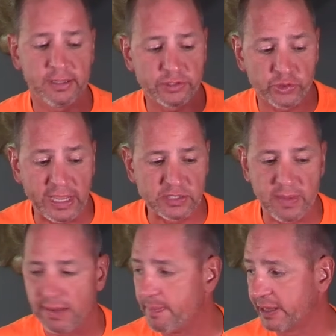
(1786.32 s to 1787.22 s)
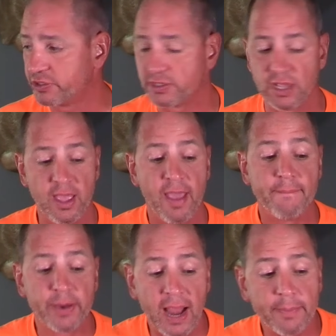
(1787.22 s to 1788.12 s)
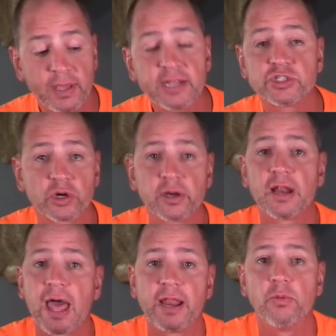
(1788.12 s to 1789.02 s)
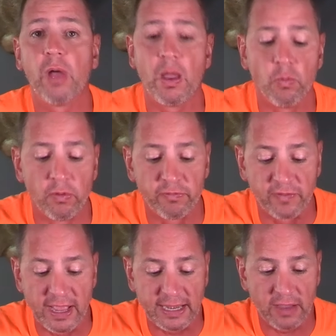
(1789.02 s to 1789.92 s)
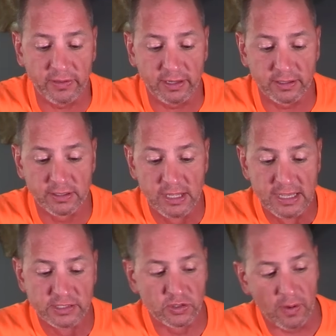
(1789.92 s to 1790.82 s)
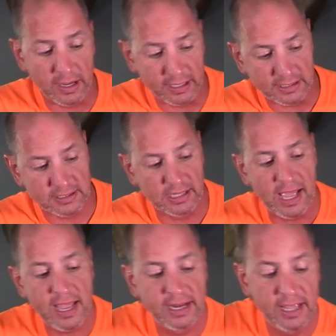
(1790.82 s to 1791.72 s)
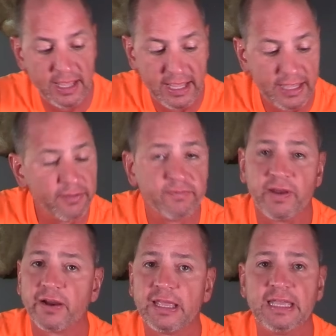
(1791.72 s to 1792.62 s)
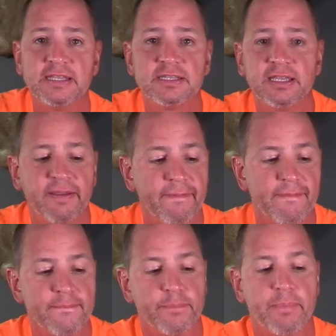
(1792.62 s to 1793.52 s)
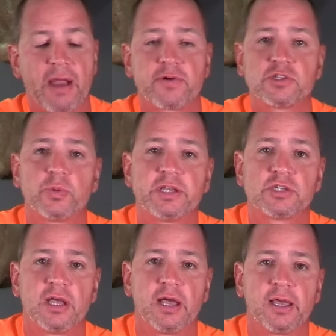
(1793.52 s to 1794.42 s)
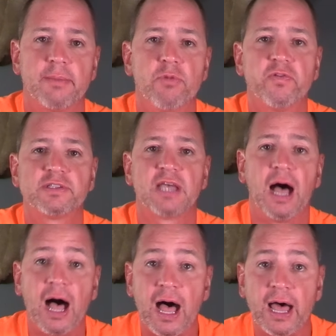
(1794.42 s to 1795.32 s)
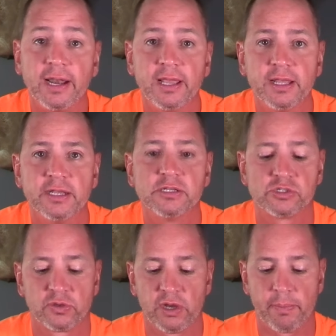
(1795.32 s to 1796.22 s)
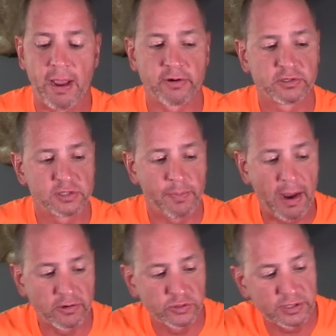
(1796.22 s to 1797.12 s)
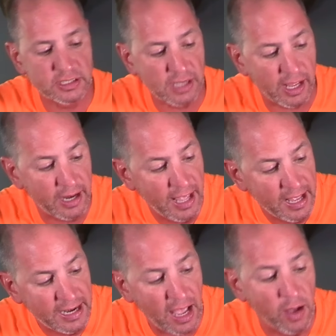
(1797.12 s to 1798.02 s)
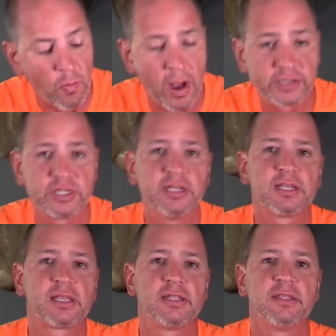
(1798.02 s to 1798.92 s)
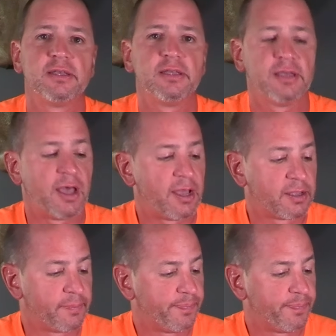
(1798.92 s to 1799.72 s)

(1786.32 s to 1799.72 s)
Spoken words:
transmitting pictures, but I'm going to turn it on and we'll find out here. So I'm going to slide, very easy, power switch. I'm going to move it to on, so the power switch is on. Now I'm watching the